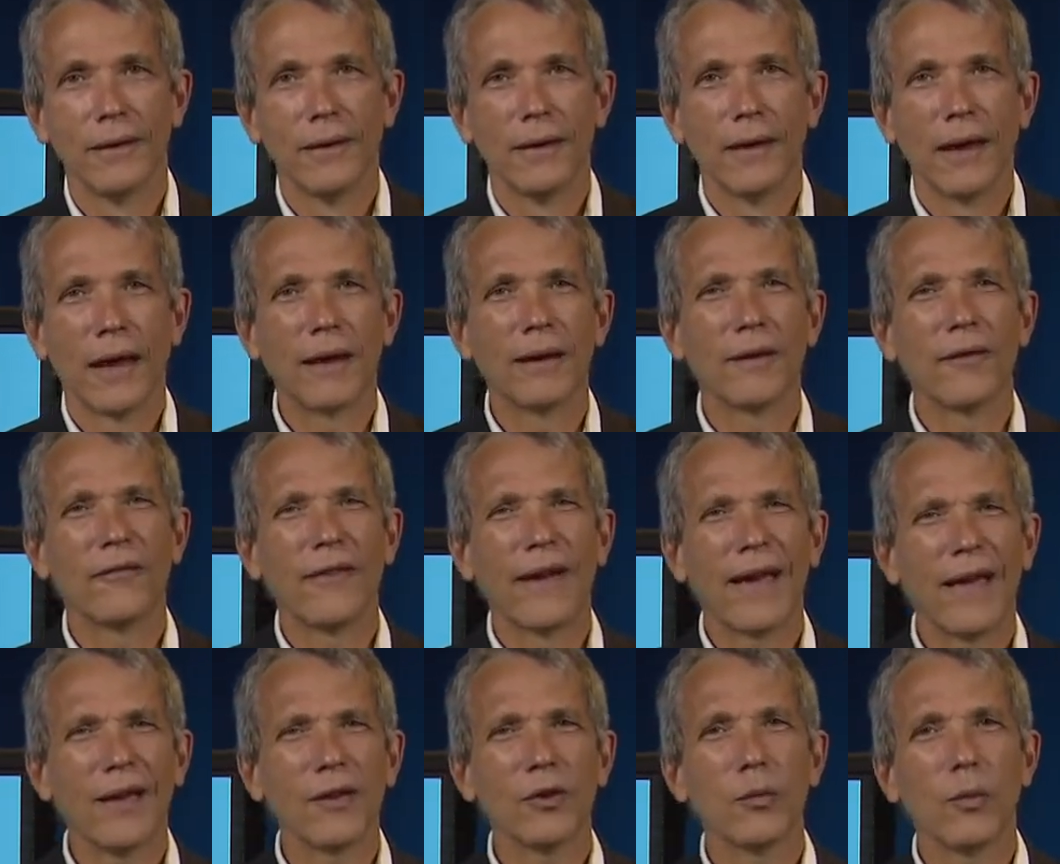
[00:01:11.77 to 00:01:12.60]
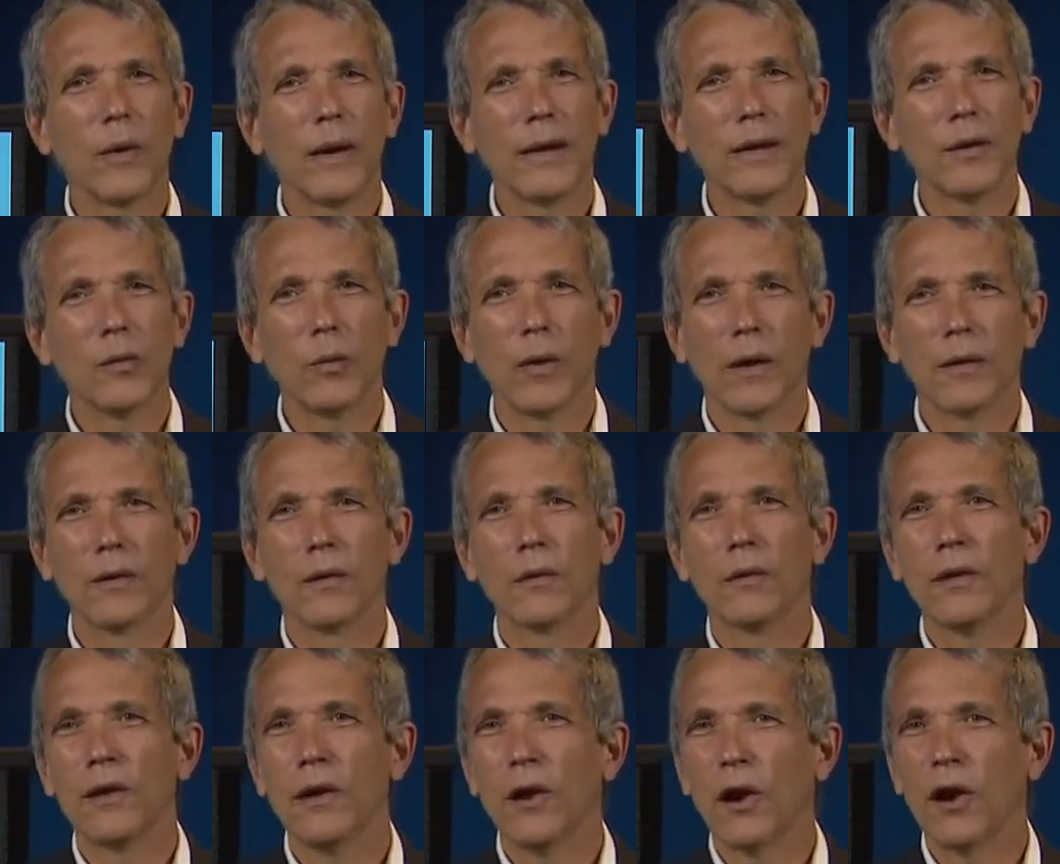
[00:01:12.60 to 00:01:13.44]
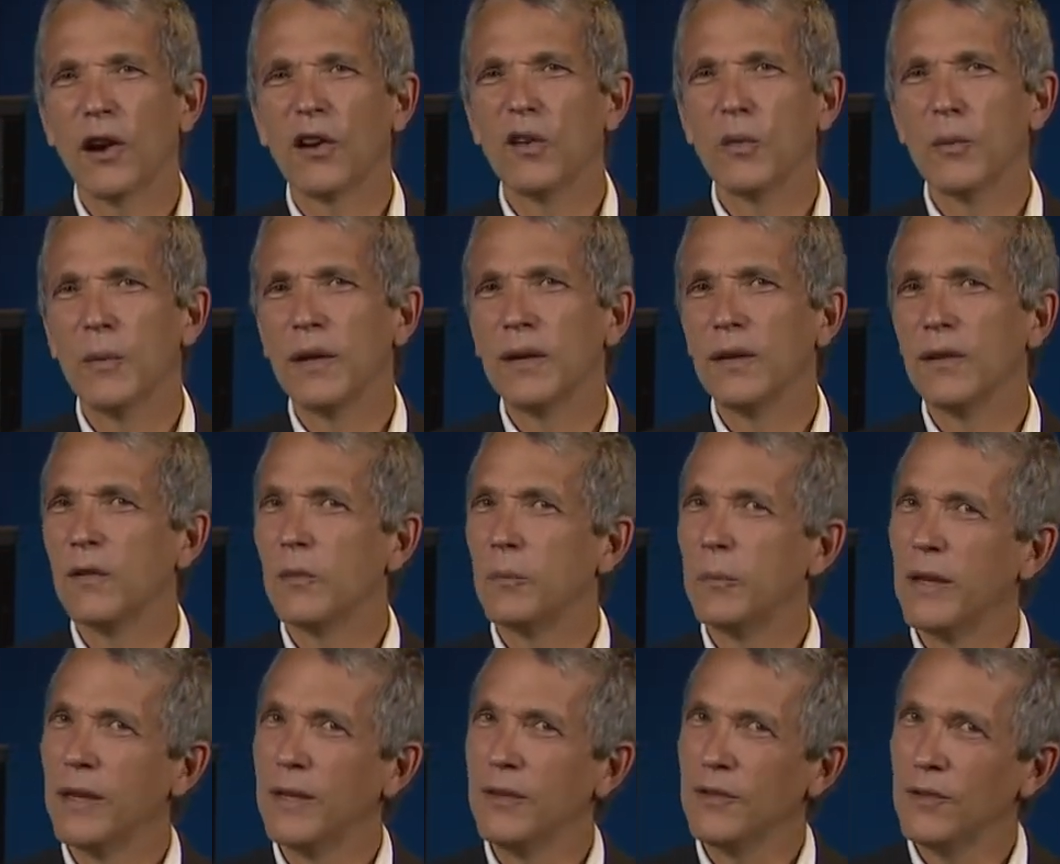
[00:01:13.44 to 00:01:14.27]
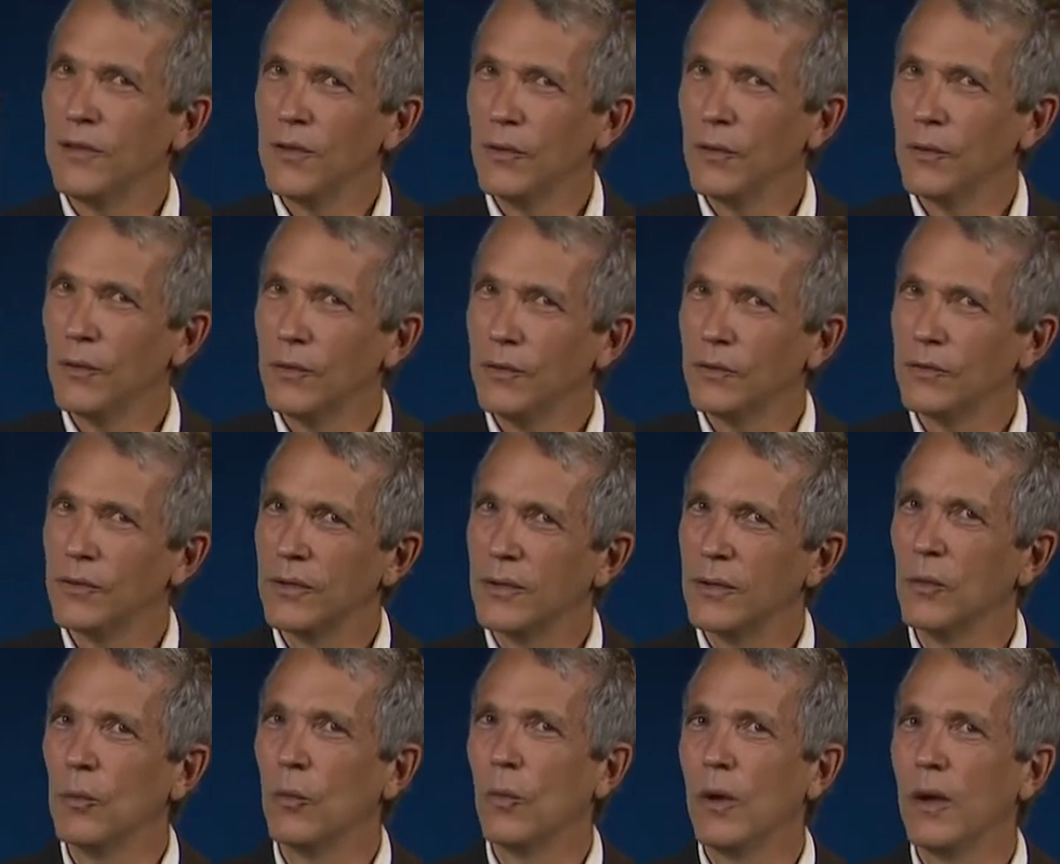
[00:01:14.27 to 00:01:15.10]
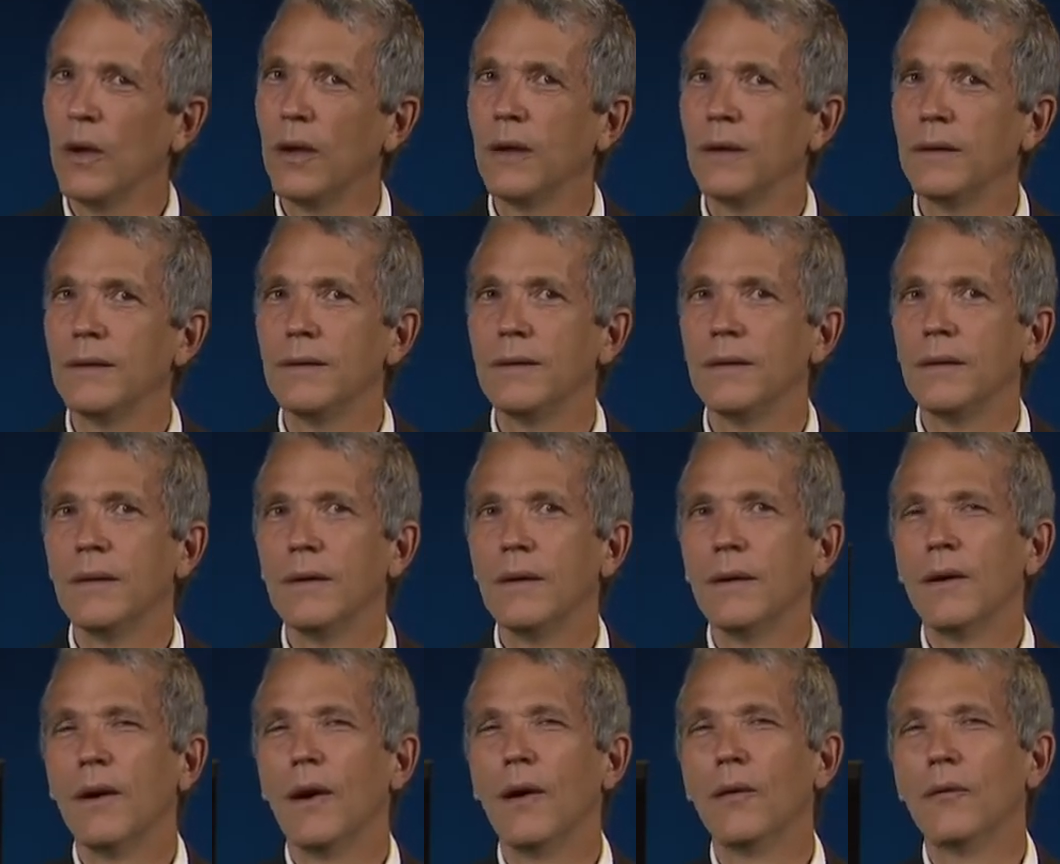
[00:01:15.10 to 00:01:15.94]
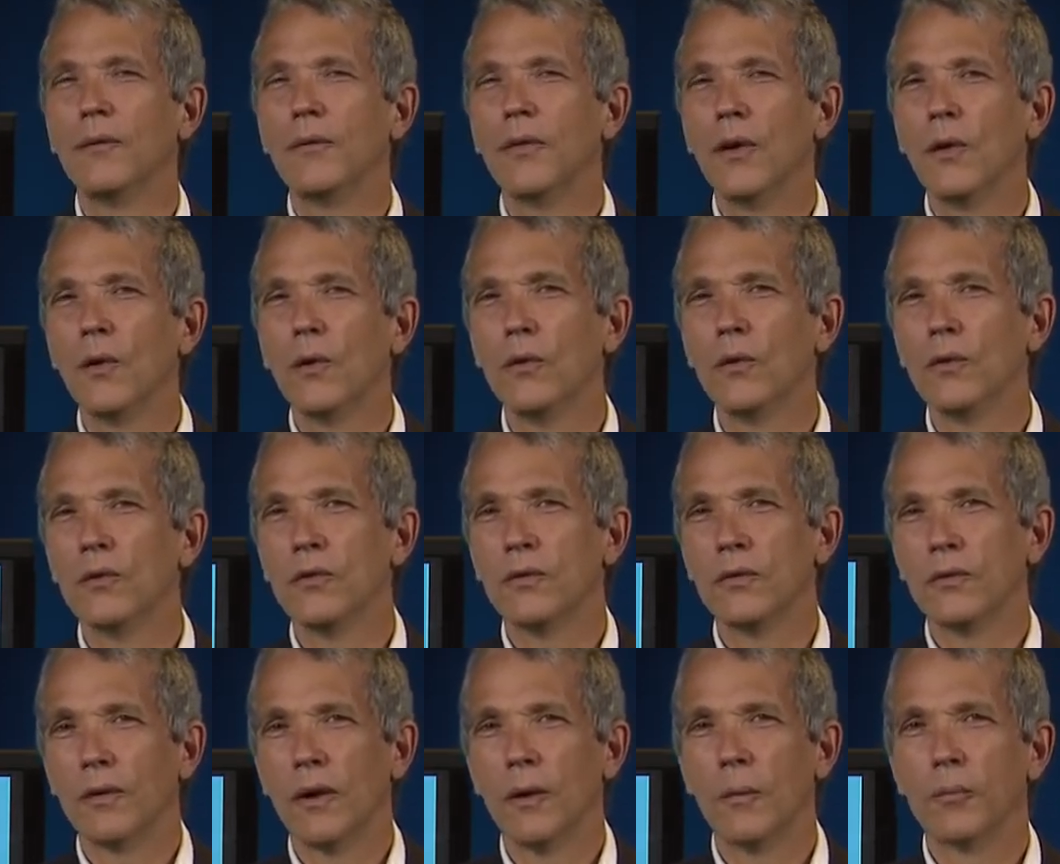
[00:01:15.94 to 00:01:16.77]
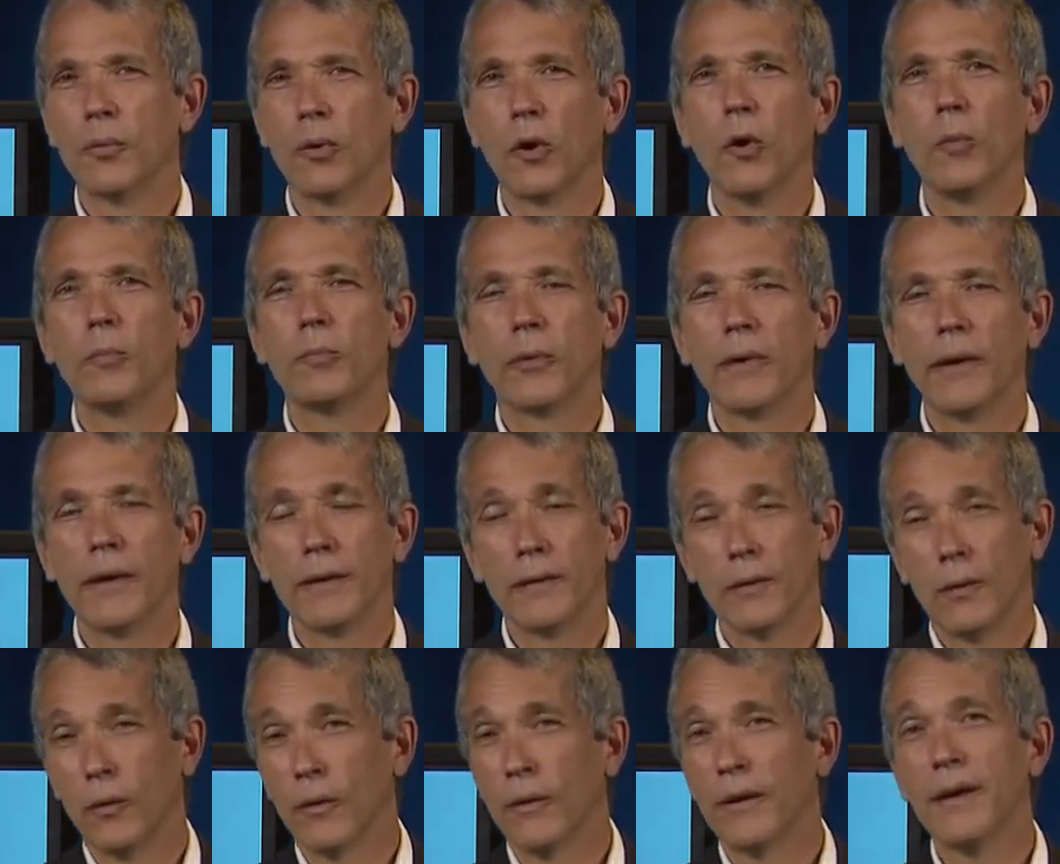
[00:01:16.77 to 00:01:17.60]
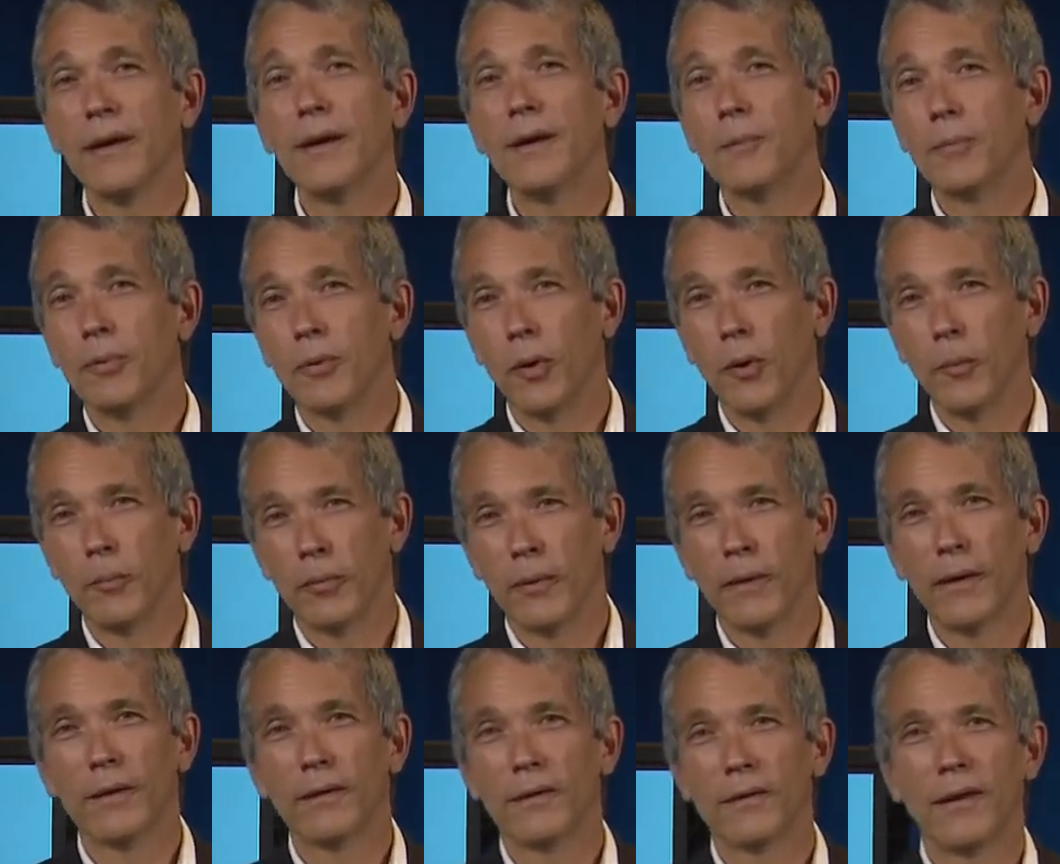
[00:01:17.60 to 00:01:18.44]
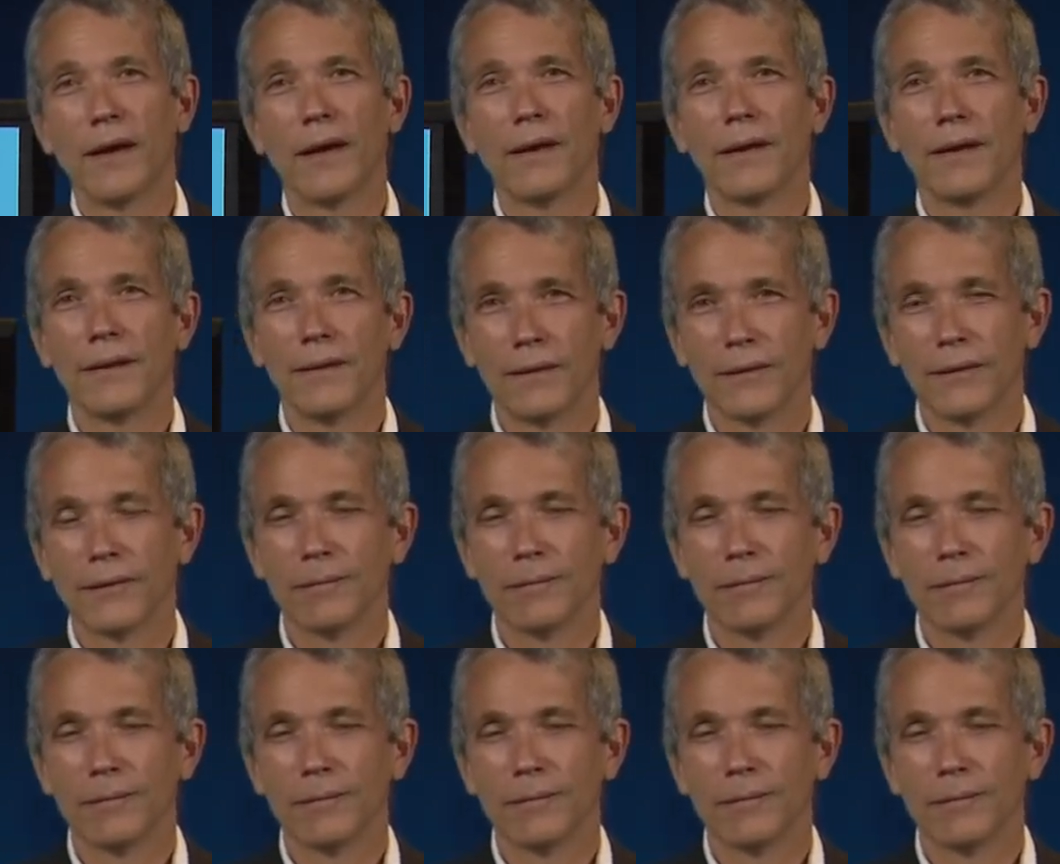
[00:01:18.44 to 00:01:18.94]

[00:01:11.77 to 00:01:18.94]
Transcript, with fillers: and evaluate whether the argument is being used in one of those appropriate or inappropriate settings.